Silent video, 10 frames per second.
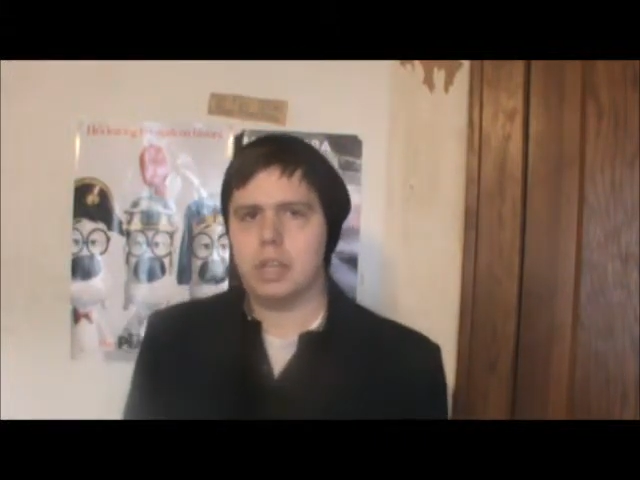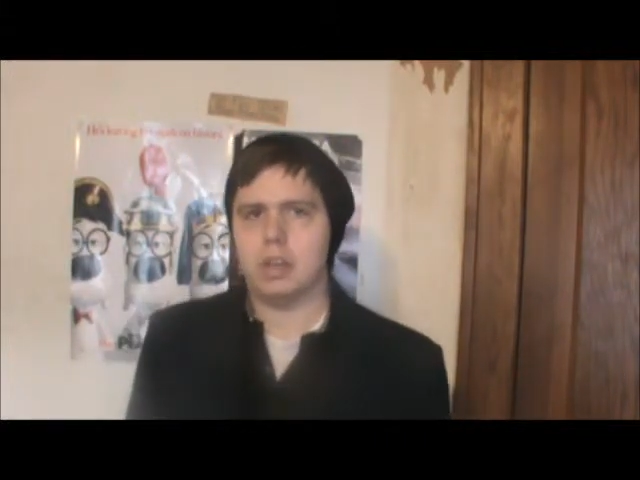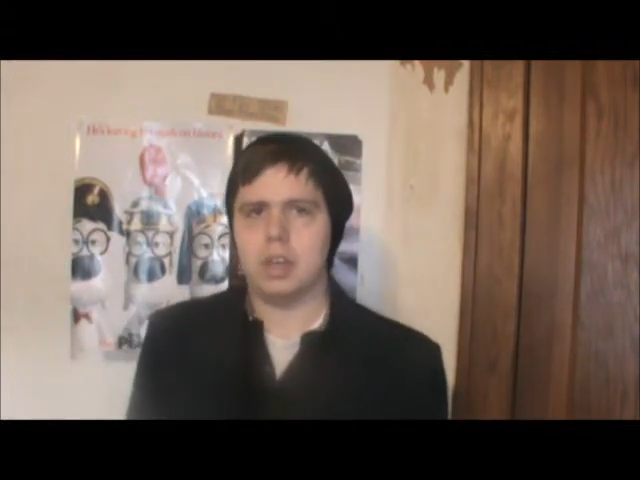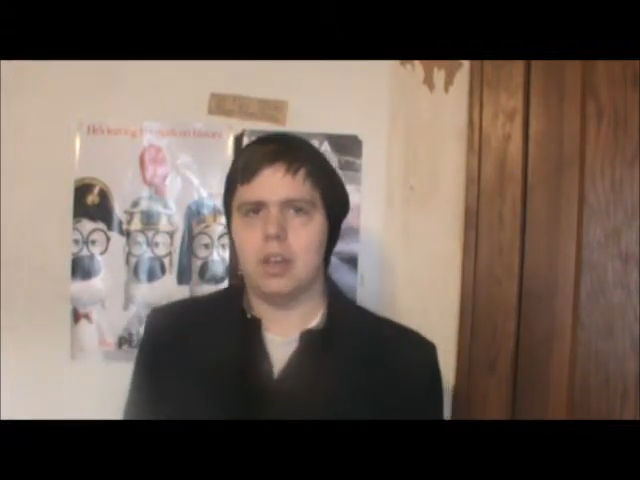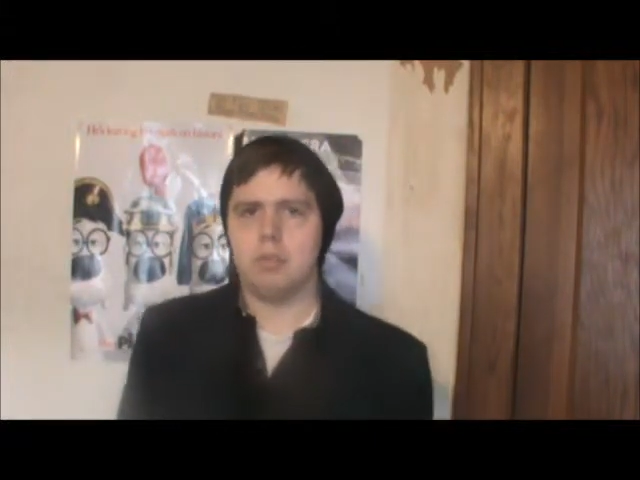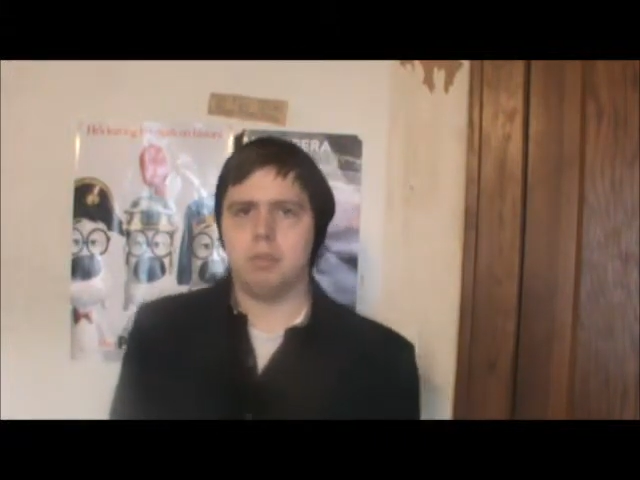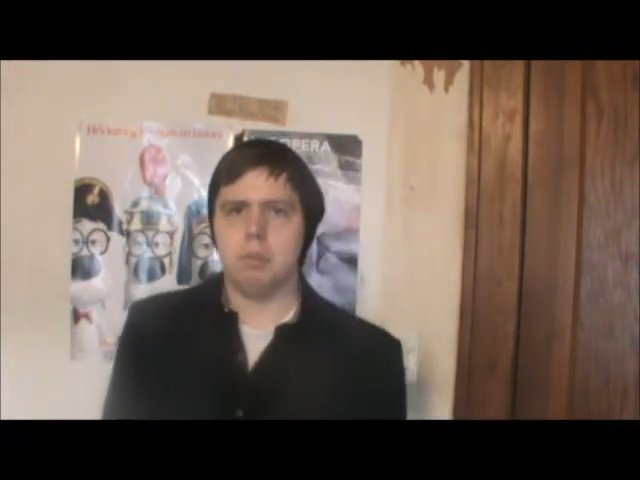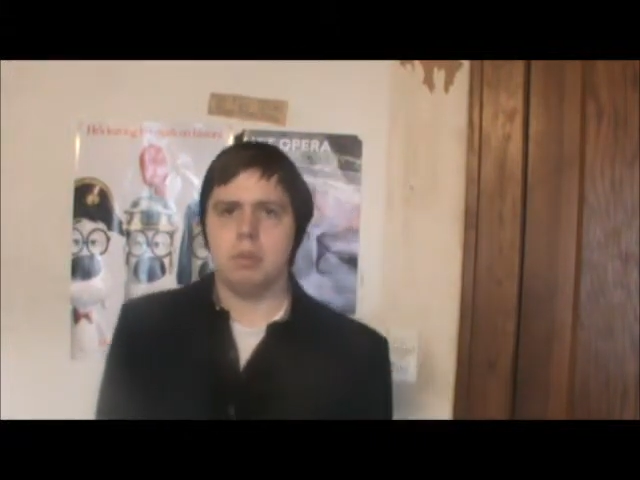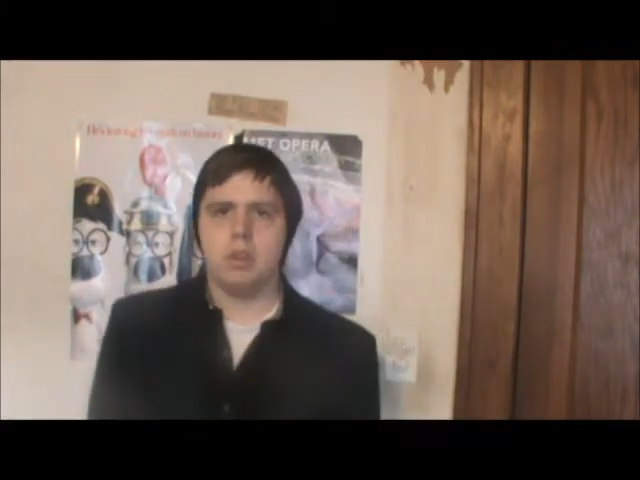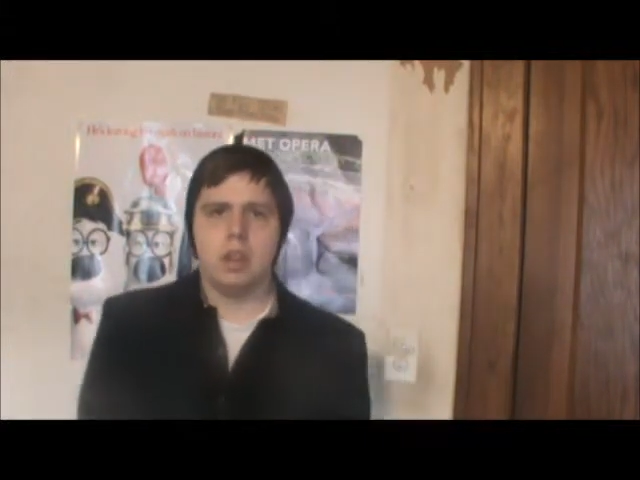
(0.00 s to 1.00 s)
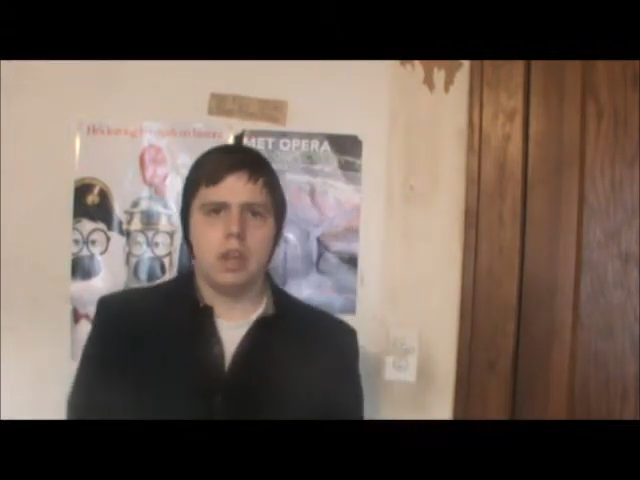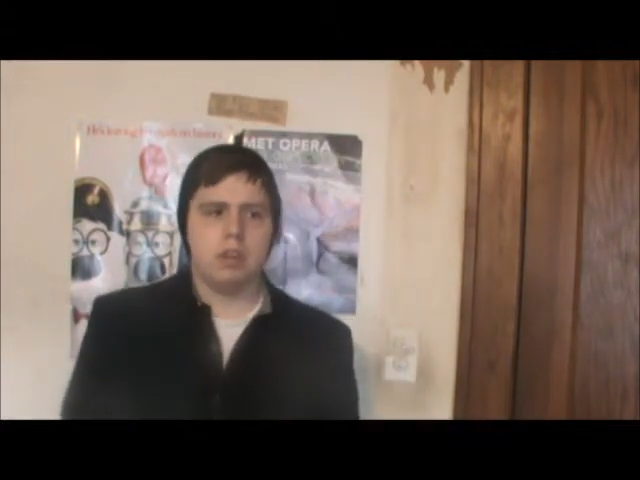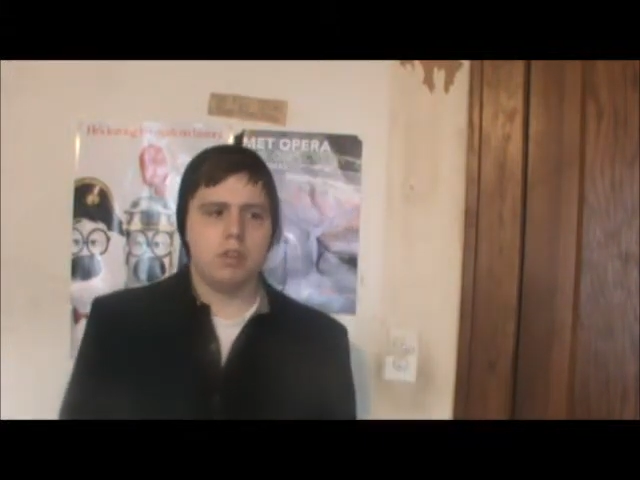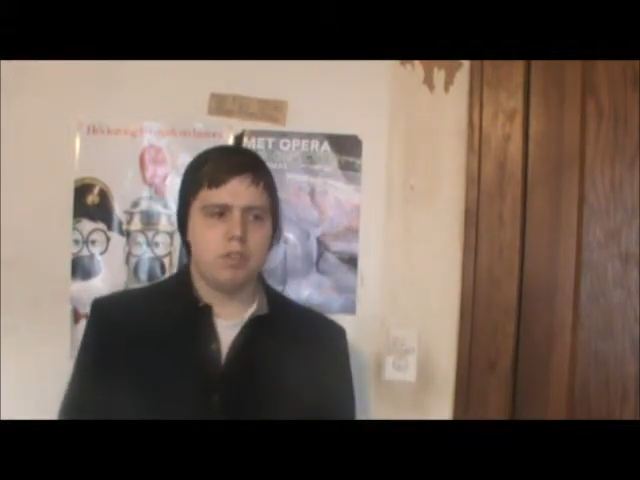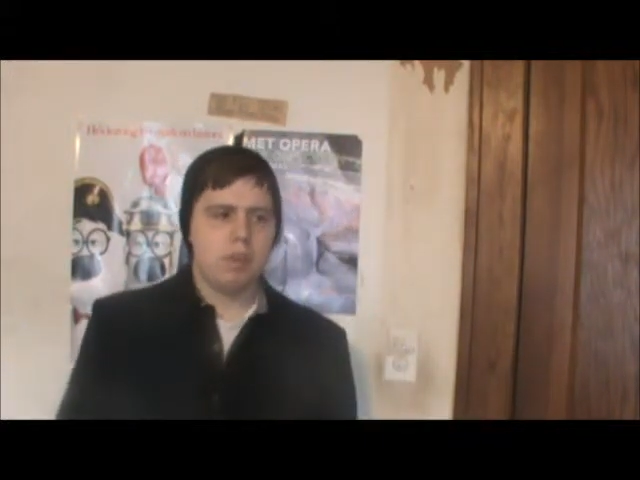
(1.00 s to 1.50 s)
read
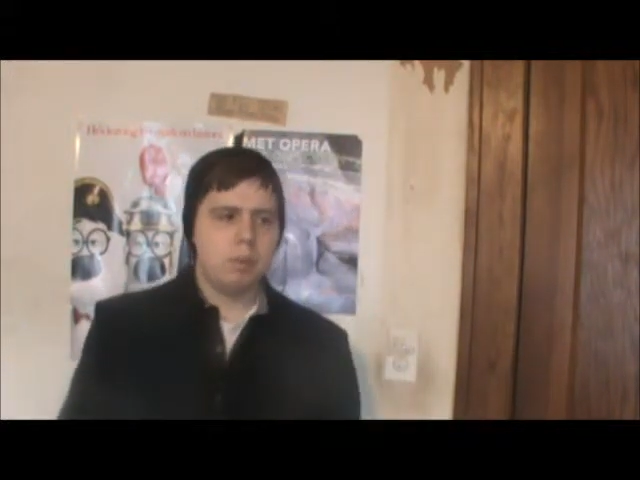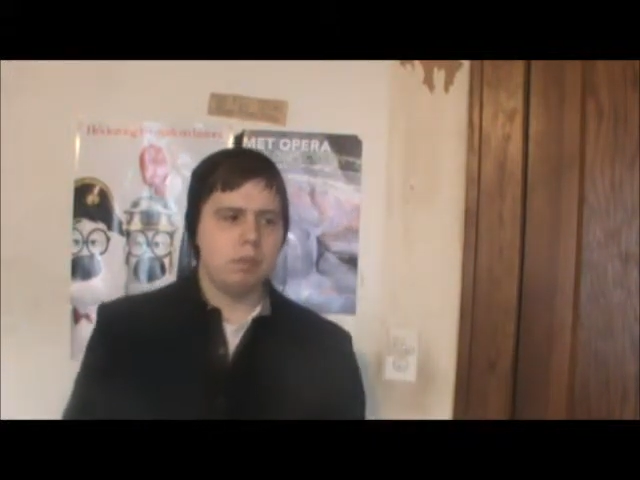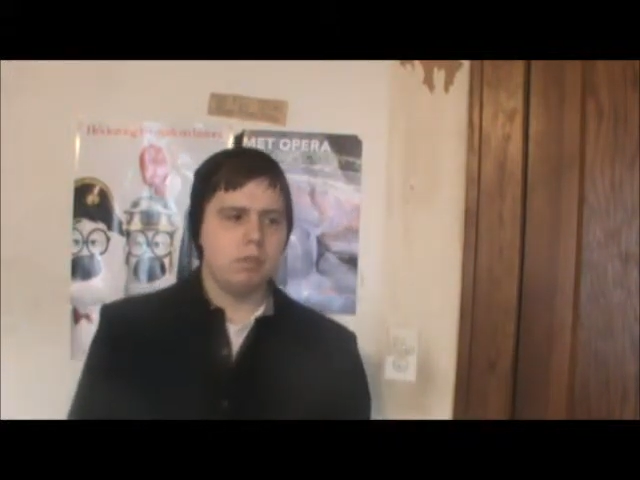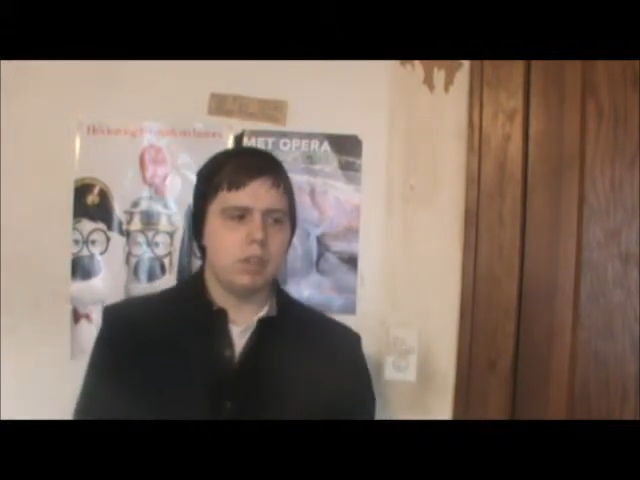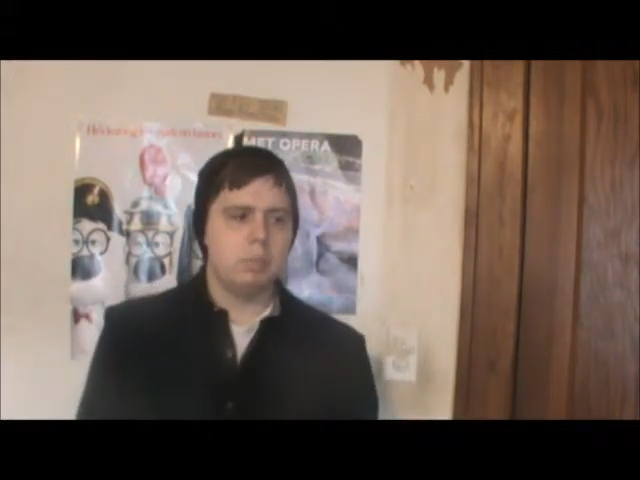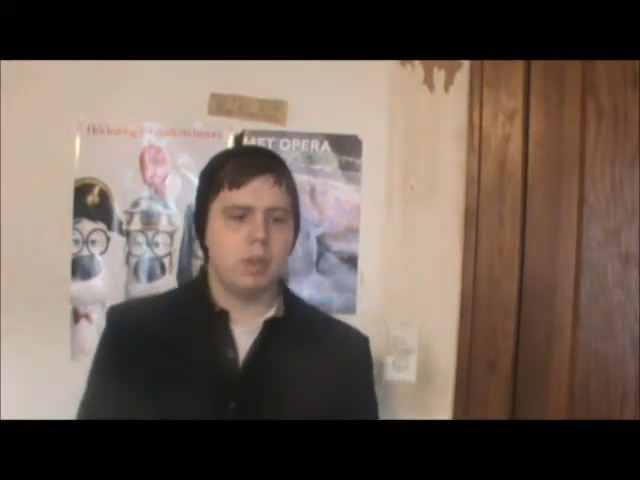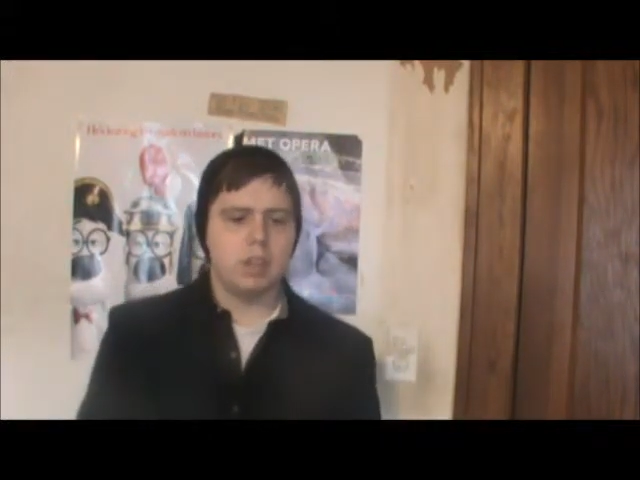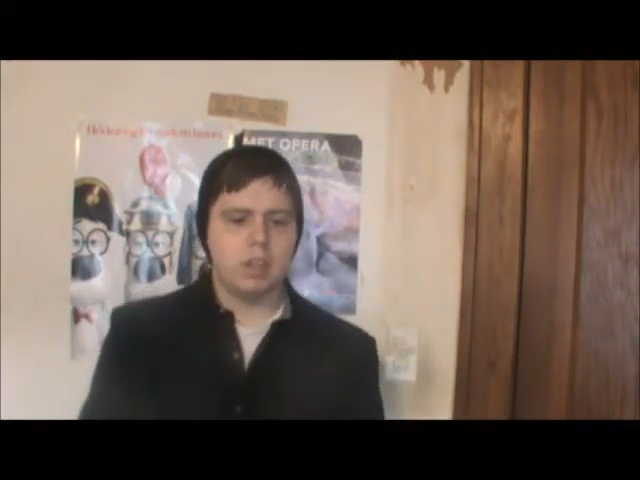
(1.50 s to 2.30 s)
the book.